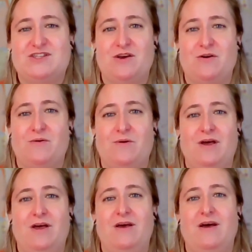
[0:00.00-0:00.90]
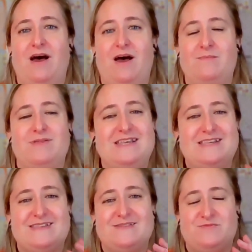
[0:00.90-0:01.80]
So
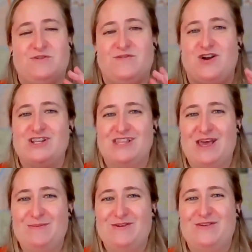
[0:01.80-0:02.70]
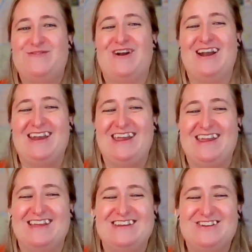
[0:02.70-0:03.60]
please refer to them for
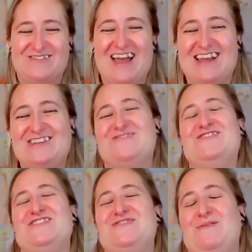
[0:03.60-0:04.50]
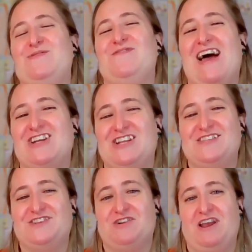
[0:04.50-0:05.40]
any direct or disruptive
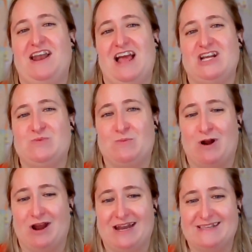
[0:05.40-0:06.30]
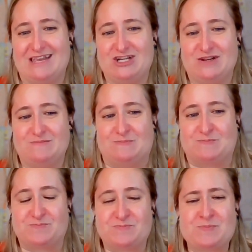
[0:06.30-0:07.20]
actions during an actual bargaining session.
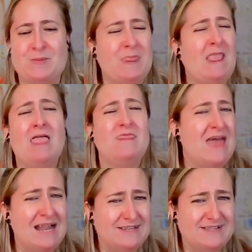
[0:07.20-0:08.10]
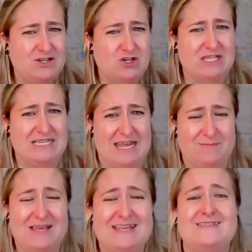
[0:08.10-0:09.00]
That doesn't usually take
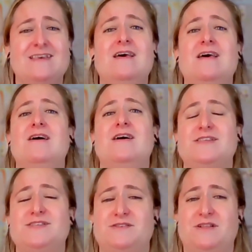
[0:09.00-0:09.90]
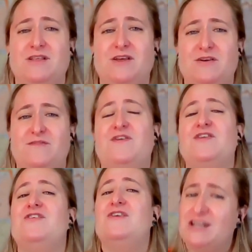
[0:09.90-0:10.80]
place until
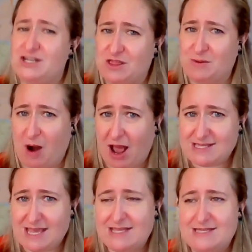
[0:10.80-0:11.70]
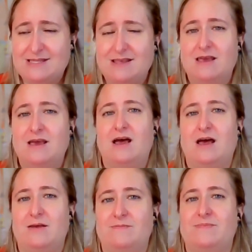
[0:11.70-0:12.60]
further into the process,
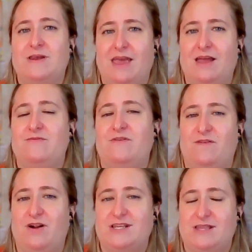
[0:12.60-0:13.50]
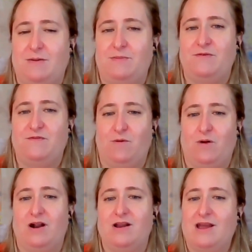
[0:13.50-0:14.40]
but again, refer to them
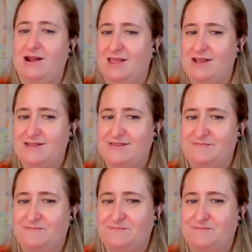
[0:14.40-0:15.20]
for guidelines.